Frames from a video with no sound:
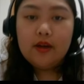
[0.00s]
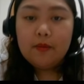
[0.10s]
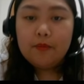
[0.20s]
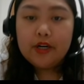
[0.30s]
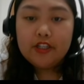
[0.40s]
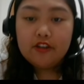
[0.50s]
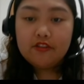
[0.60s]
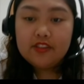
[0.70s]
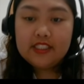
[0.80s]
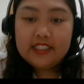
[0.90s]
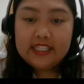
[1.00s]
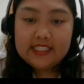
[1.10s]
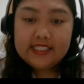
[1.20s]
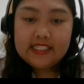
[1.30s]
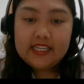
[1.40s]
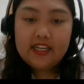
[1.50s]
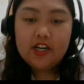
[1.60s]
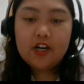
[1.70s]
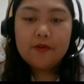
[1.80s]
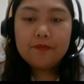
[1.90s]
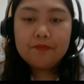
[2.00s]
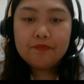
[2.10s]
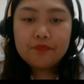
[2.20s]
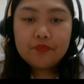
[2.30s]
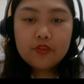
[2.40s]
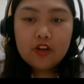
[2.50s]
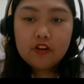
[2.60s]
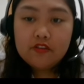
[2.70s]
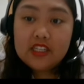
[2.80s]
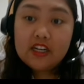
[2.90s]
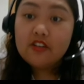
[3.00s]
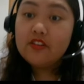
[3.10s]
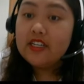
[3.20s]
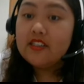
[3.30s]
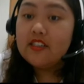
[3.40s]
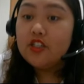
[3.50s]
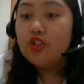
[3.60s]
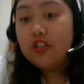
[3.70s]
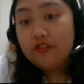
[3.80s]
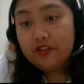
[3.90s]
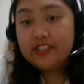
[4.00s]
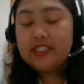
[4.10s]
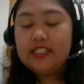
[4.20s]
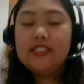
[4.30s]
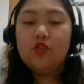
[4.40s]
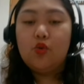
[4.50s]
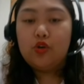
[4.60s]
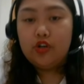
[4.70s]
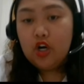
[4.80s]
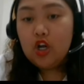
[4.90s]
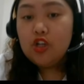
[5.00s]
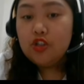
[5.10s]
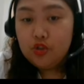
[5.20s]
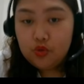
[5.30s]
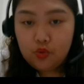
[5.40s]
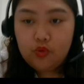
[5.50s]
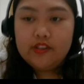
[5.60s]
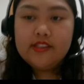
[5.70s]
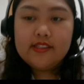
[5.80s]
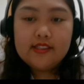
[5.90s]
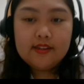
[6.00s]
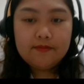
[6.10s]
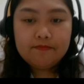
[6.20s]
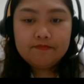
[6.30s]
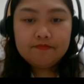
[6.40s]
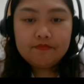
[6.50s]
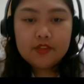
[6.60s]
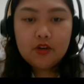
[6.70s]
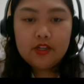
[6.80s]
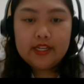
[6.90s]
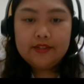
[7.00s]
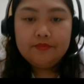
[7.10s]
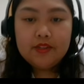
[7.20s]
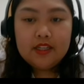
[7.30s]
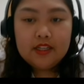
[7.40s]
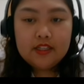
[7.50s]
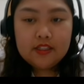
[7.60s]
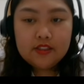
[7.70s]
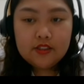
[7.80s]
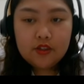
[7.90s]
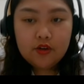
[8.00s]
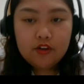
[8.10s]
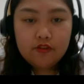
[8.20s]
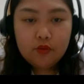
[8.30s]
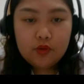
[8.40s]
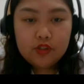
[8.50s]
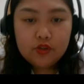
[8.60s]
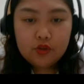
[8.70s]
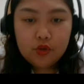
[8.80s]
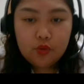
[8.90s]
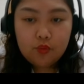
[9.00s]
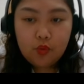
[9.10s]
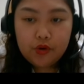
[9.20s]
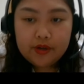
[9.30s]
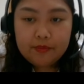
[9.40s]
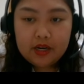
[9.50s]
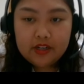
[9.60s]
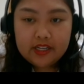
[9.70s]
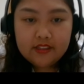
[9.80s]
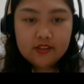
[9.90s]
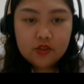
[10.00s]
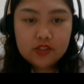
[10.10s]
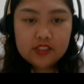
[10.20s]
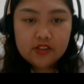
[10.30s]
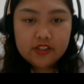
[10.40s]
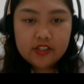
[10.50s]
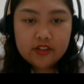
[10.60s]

part of the list here of the accredited universities or schools. Okay, so if you want to know more about it, so these are the